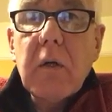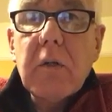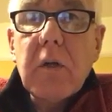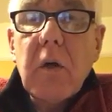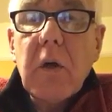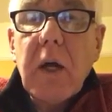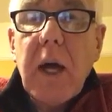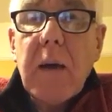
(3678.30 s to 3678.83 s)

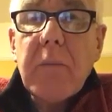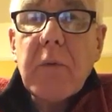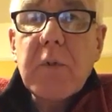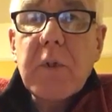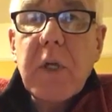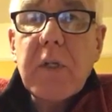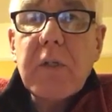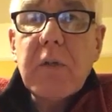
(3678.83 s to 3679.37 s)
John Gamble
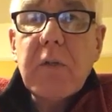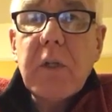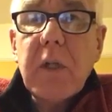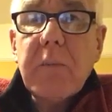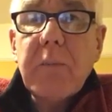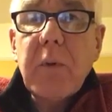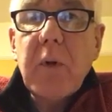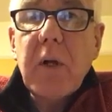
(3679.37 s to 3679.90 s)
says, you
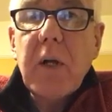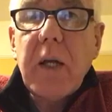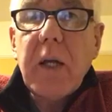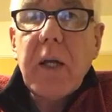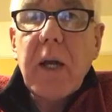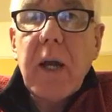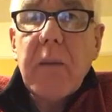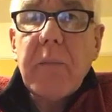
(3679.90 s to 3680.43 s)
did put a
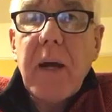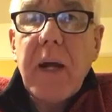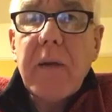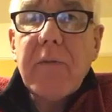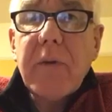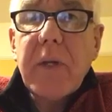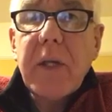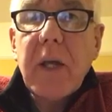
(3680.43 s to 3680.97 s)
link up and a
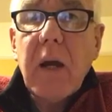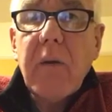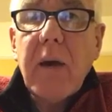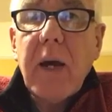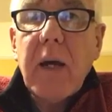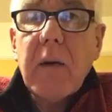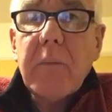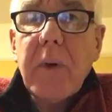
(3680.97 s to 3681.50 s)
video
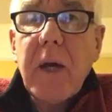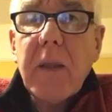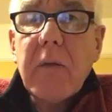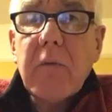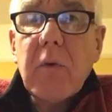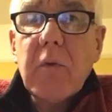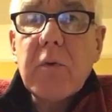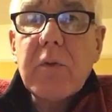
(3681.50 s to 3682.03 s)
out about the
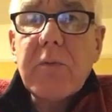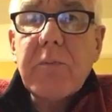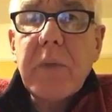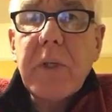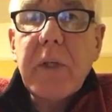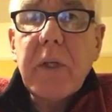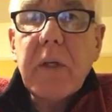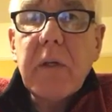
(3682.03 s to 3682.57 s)
rules of
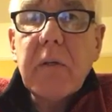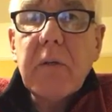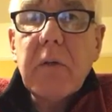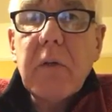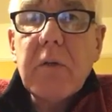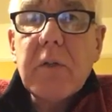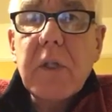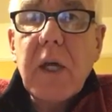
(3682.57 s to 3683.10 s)
bidding.
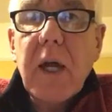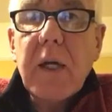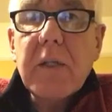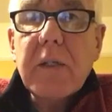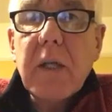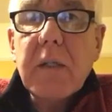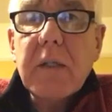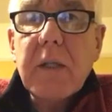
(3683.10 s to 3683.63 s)
Use the A to
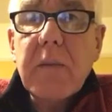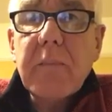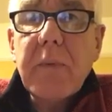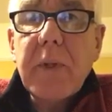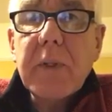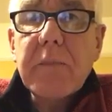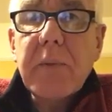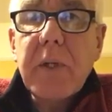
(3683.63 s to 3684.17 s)
Z
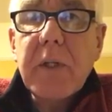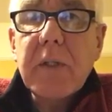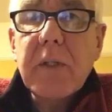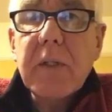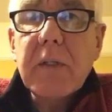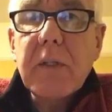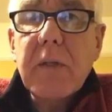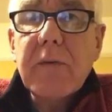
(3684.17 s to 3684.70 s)
10p
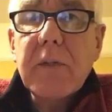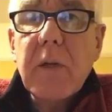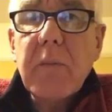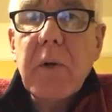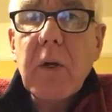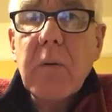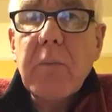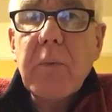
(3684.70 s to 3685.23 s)
pieces. If
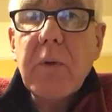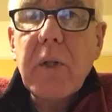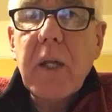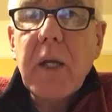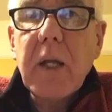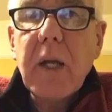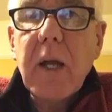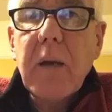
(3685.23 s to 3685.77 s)
someone could put the
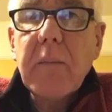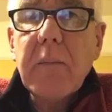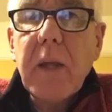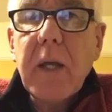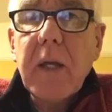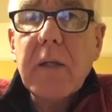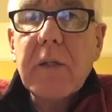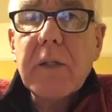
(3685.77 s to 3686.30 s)
link up,
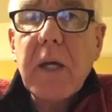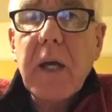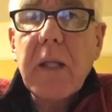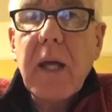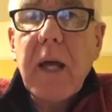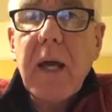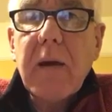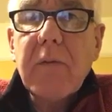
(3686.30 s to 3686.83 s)
they can check
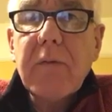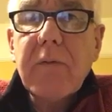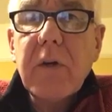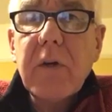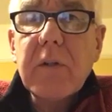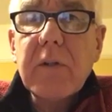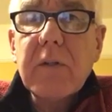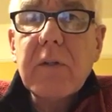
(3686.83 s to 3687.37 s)
that out
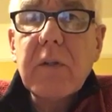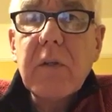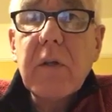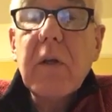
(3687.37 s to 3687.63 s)
first.